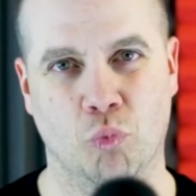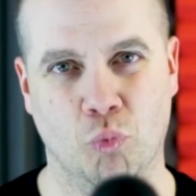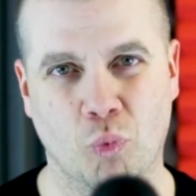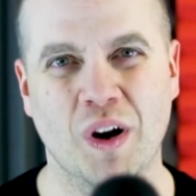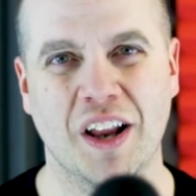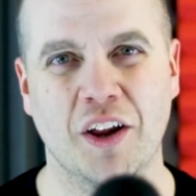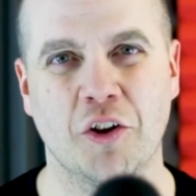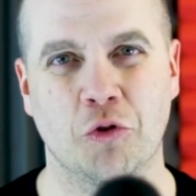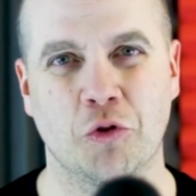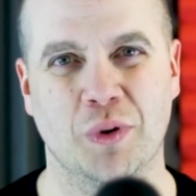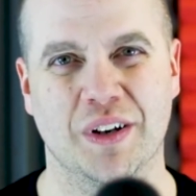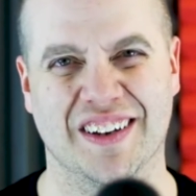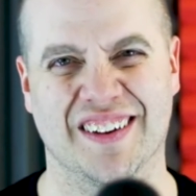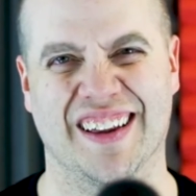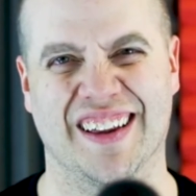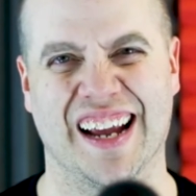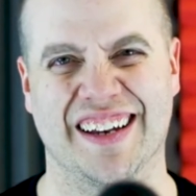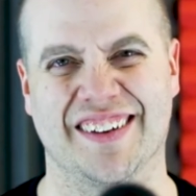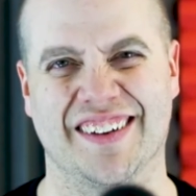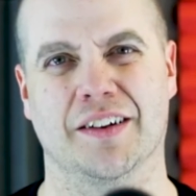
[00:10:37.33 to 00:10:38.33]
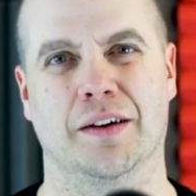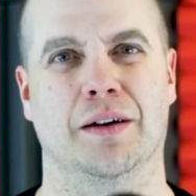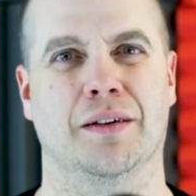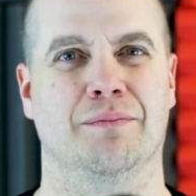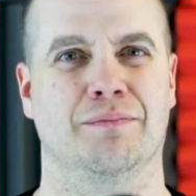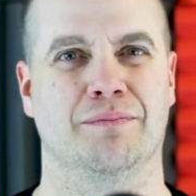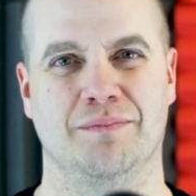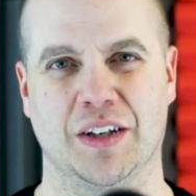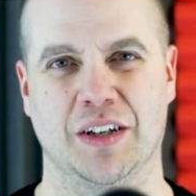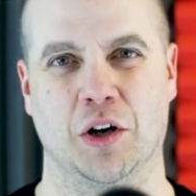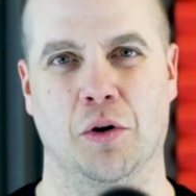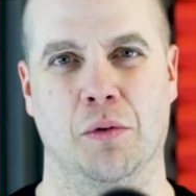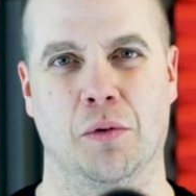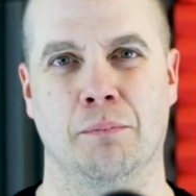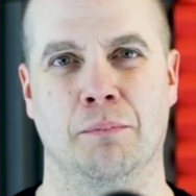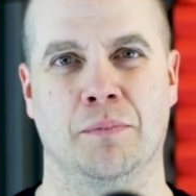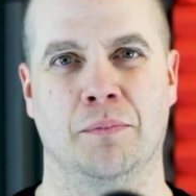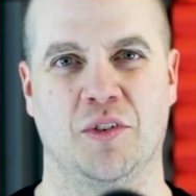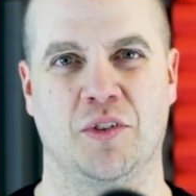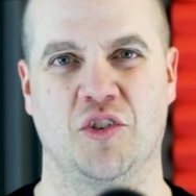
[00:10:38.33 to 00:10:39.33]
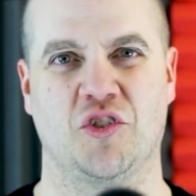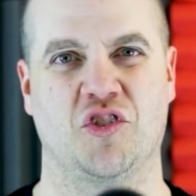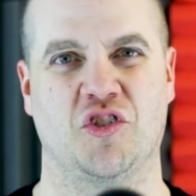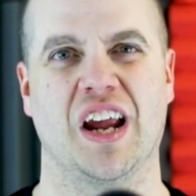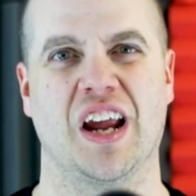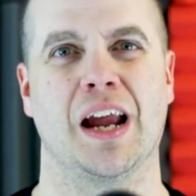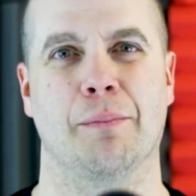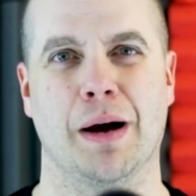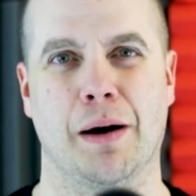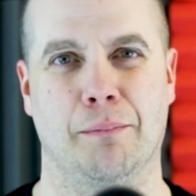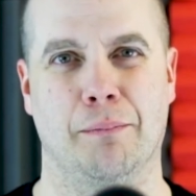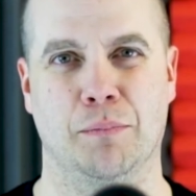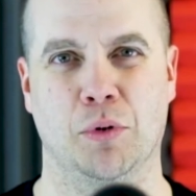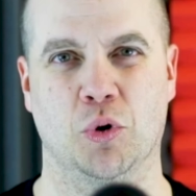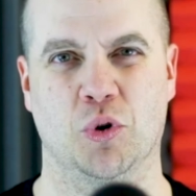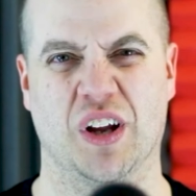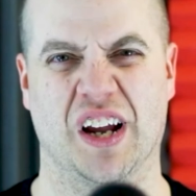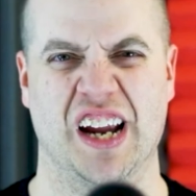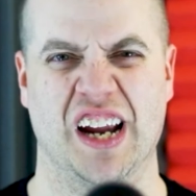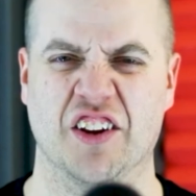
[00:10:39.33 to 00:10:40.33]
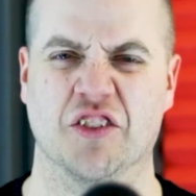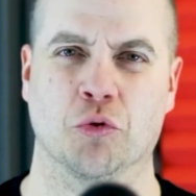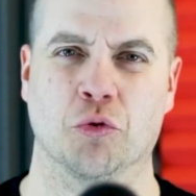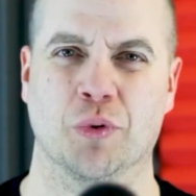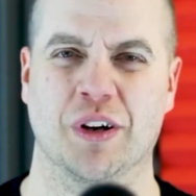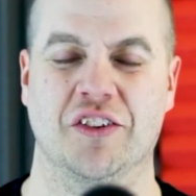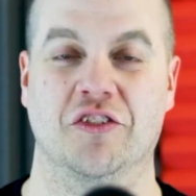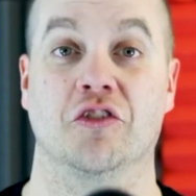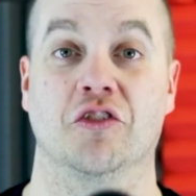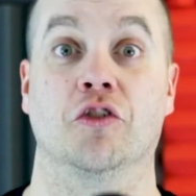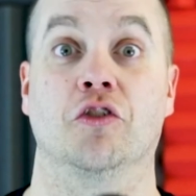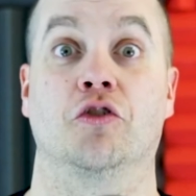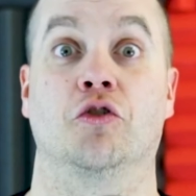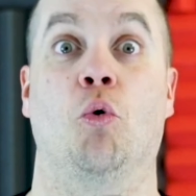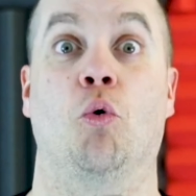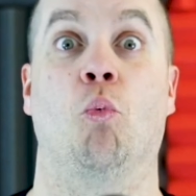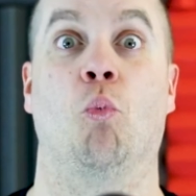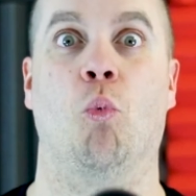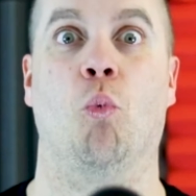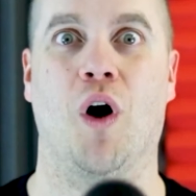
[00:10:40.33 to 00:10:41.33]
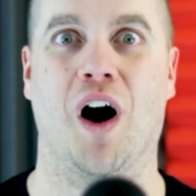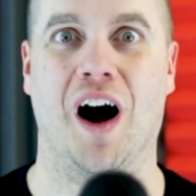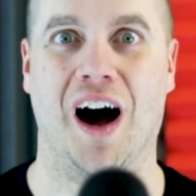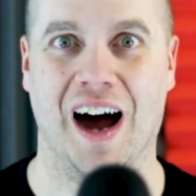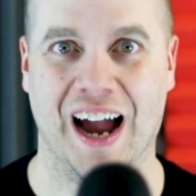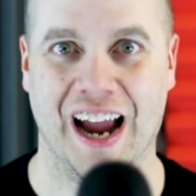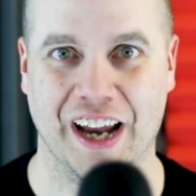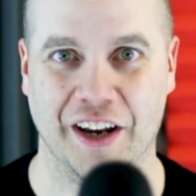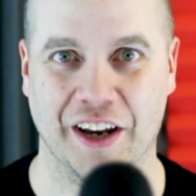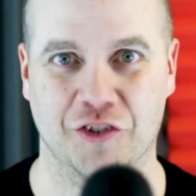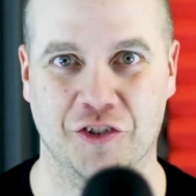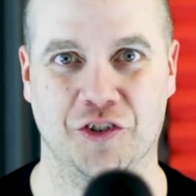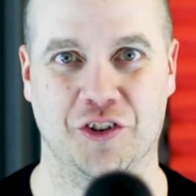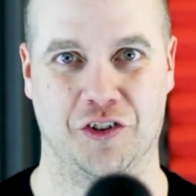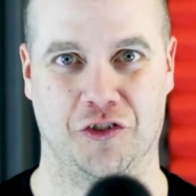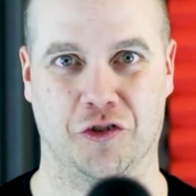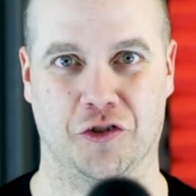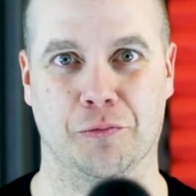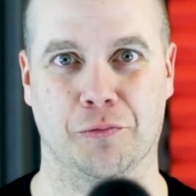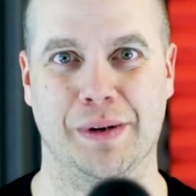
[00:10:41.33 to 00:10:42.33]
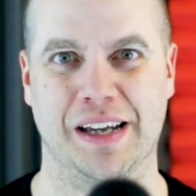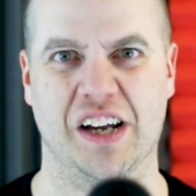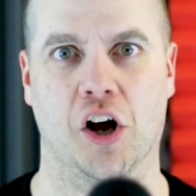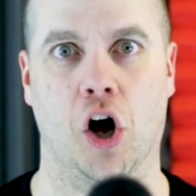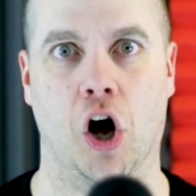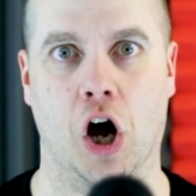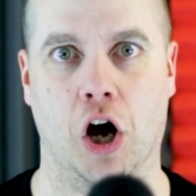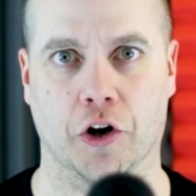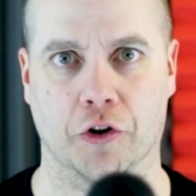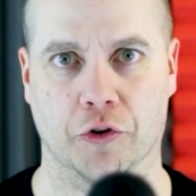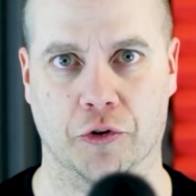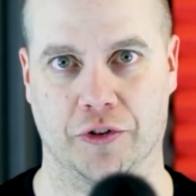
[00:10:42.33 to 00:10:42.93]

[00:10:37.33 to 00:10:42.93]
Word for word: What else would you like to say about Moolah as a reason as to why she should be honored?